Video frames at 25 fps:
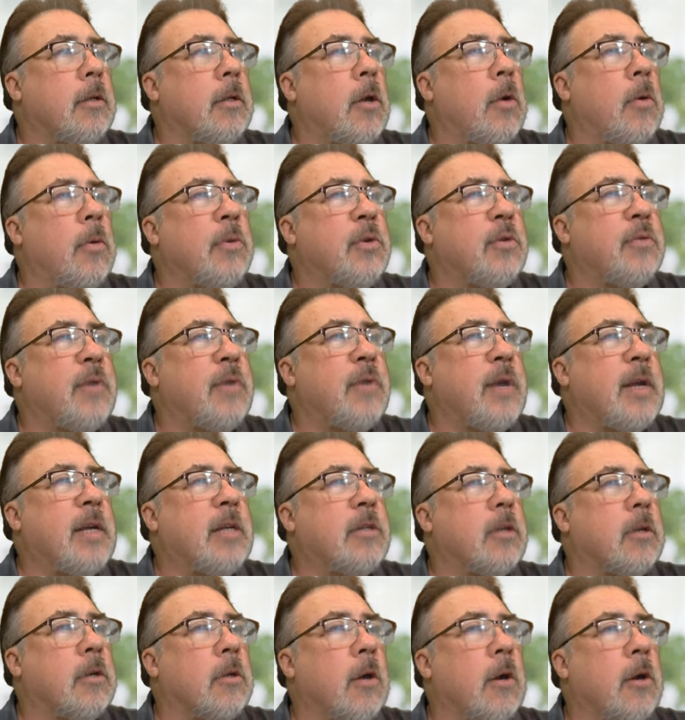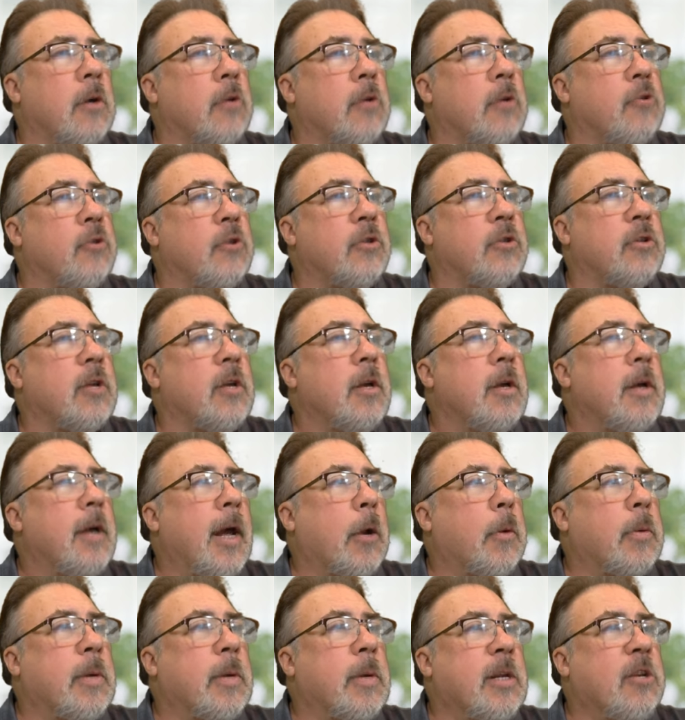loans face the largest
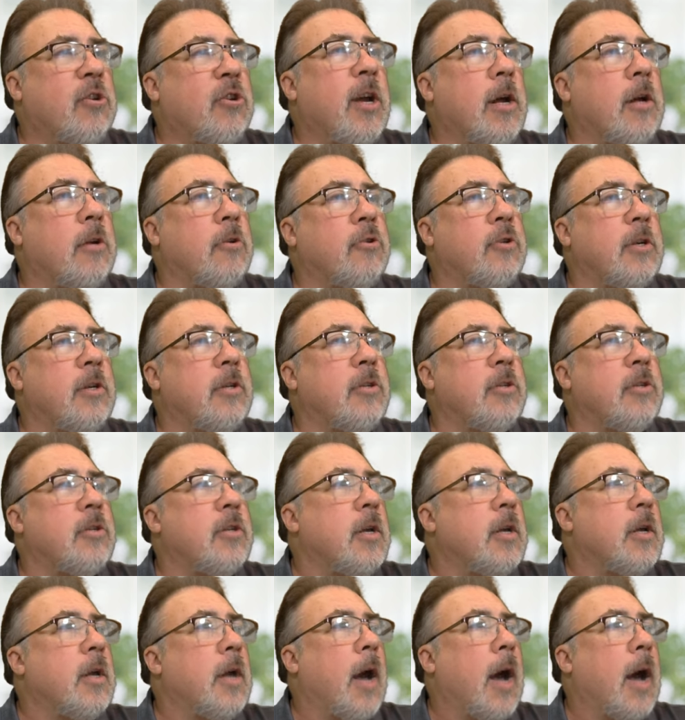equity challenges.